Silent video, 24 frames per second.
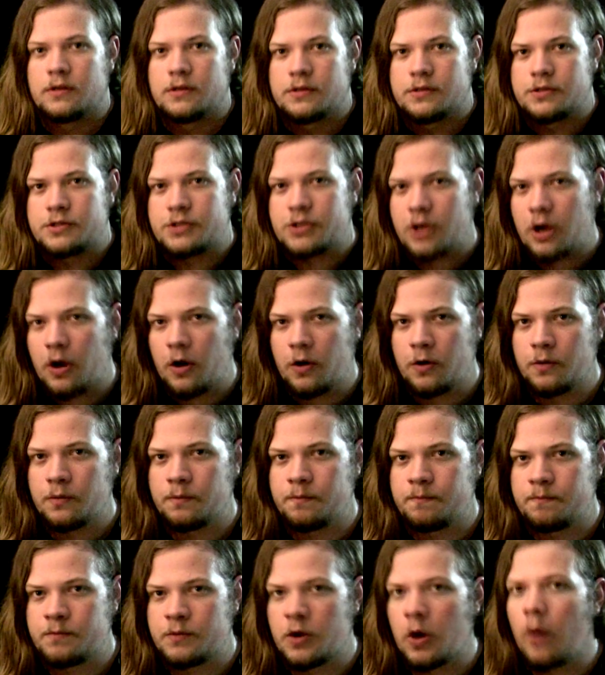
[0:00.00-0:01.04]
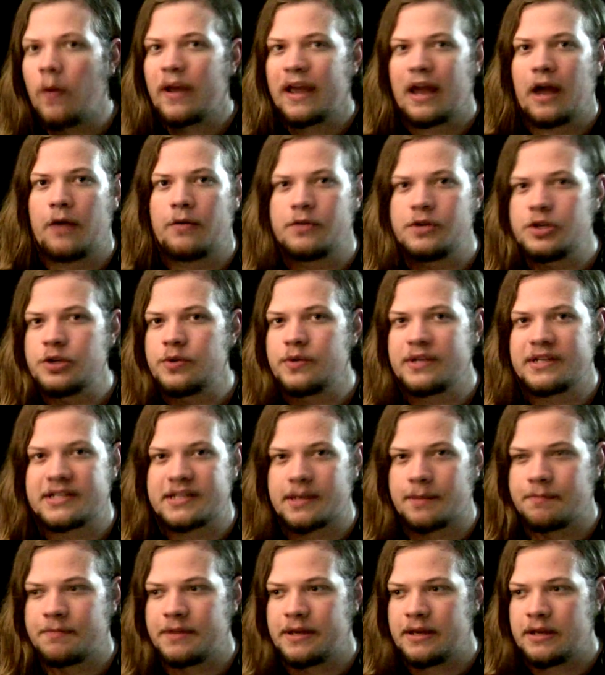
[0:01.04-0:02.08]
So going out and doing
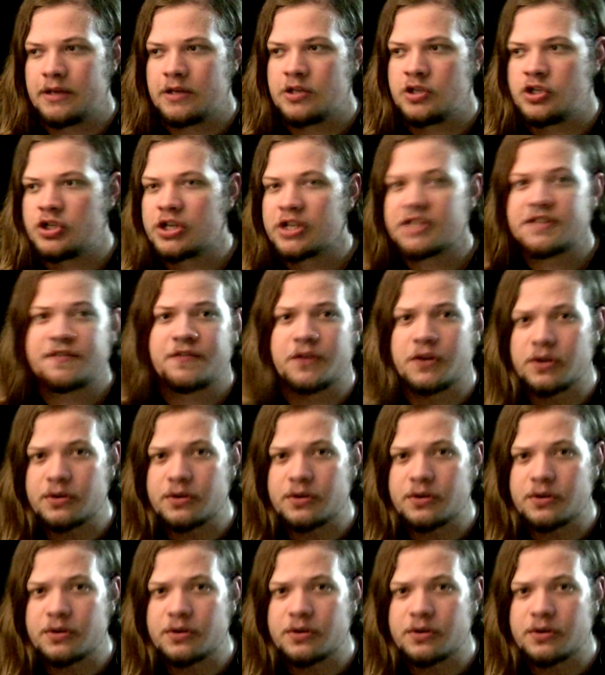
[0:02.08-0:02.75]
something just for